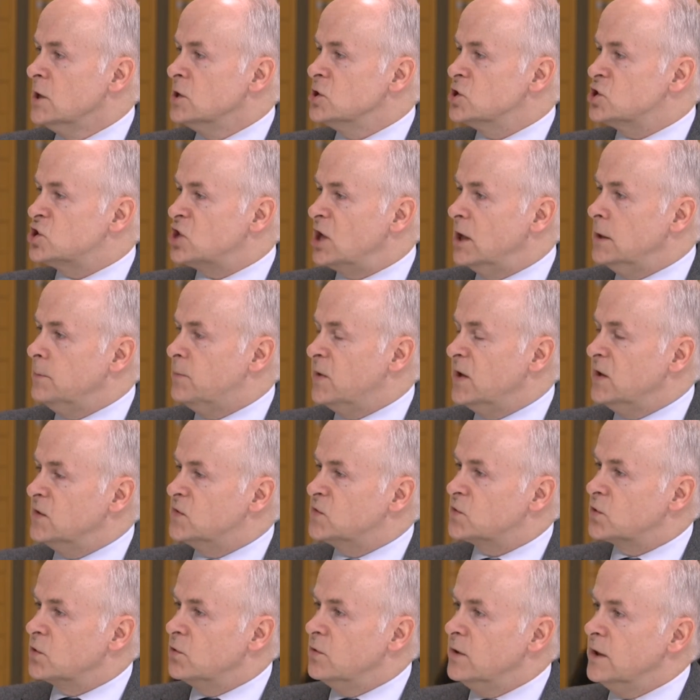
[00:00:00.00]
shape
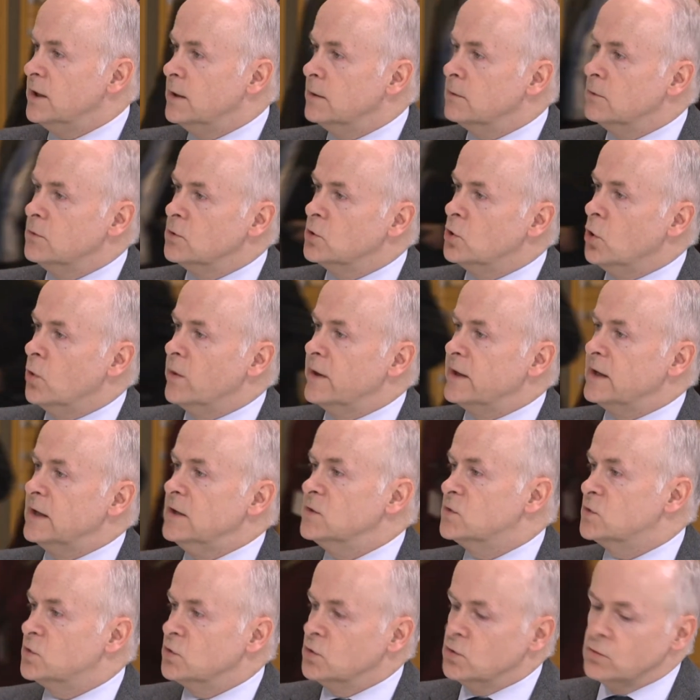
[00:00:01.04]
history going
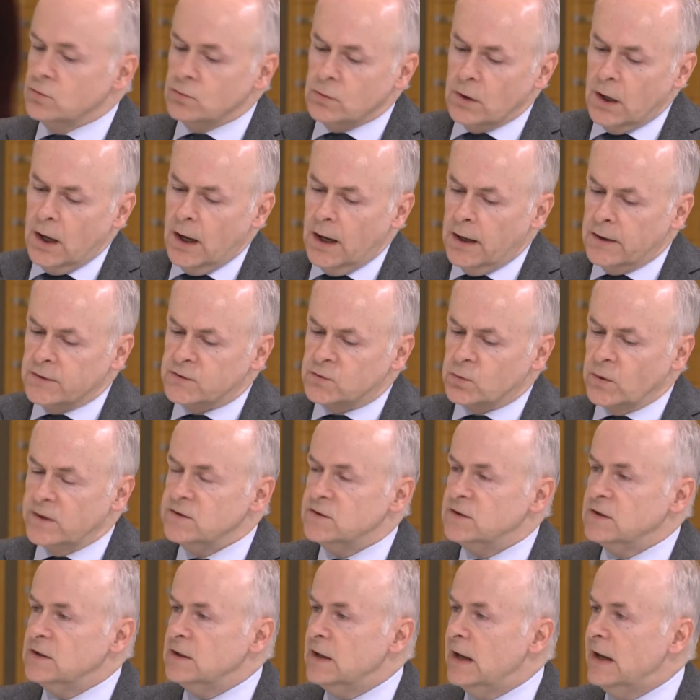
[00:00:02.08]
into
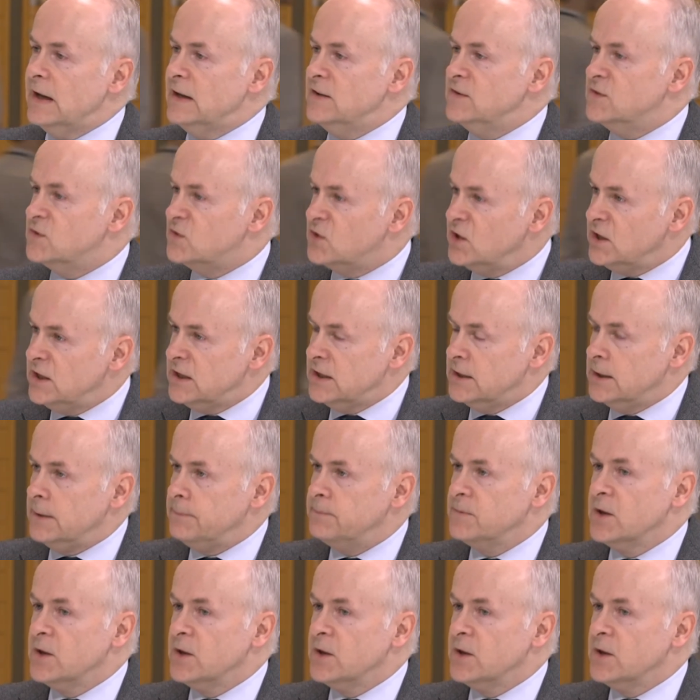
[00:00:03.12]
2018.